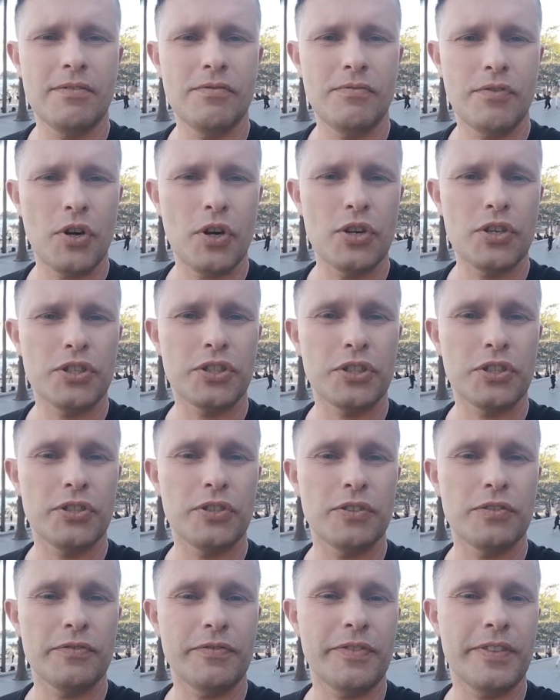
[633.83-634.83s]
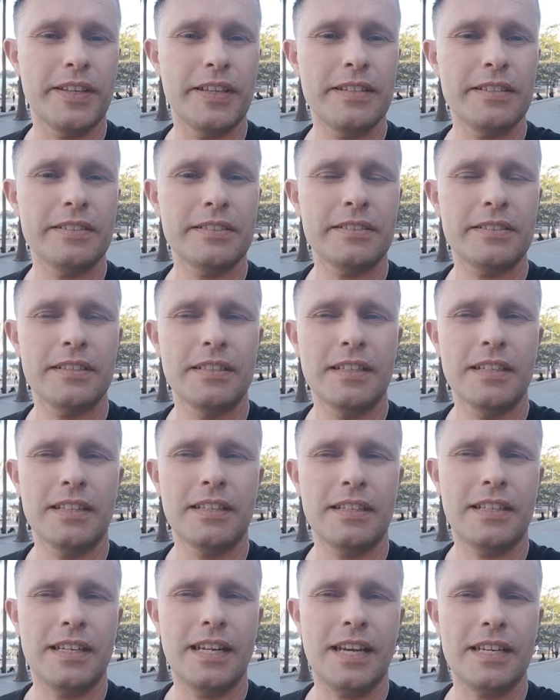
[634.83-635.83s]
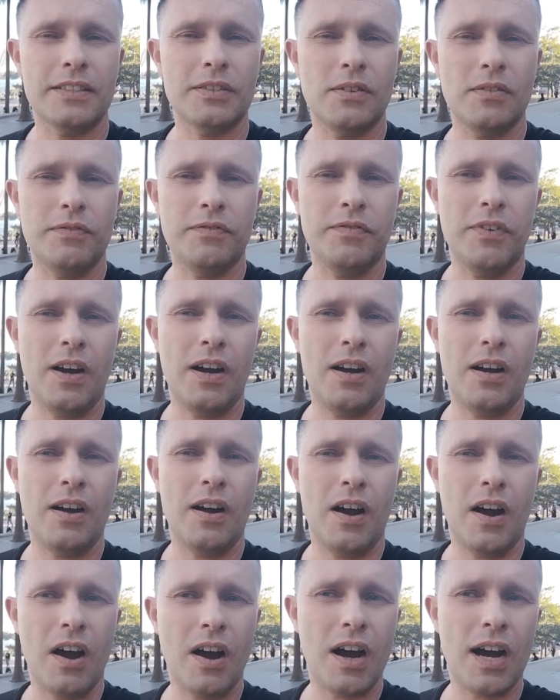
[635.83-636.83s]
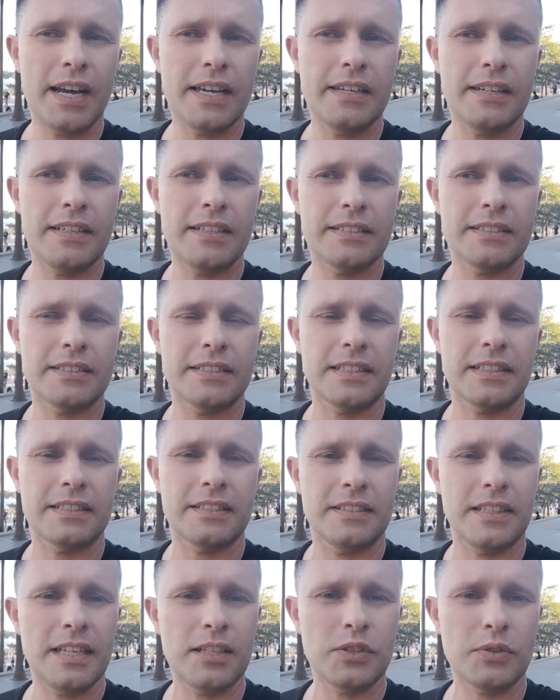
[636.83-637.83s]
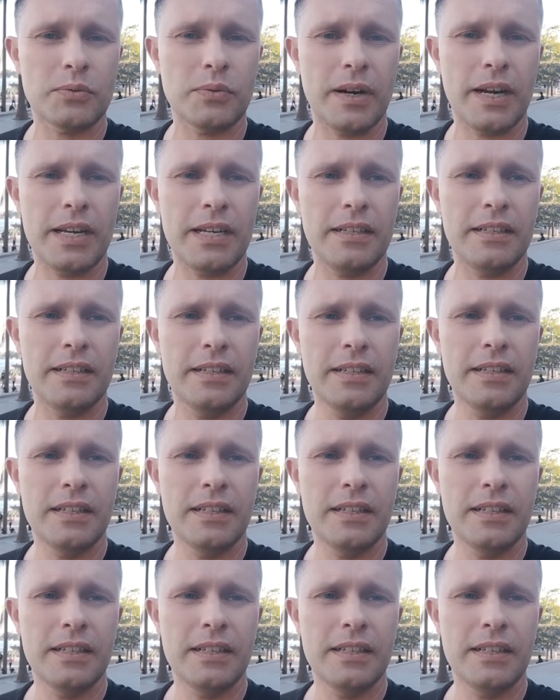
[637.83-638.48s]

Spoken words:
version of this that has a far higher success rate.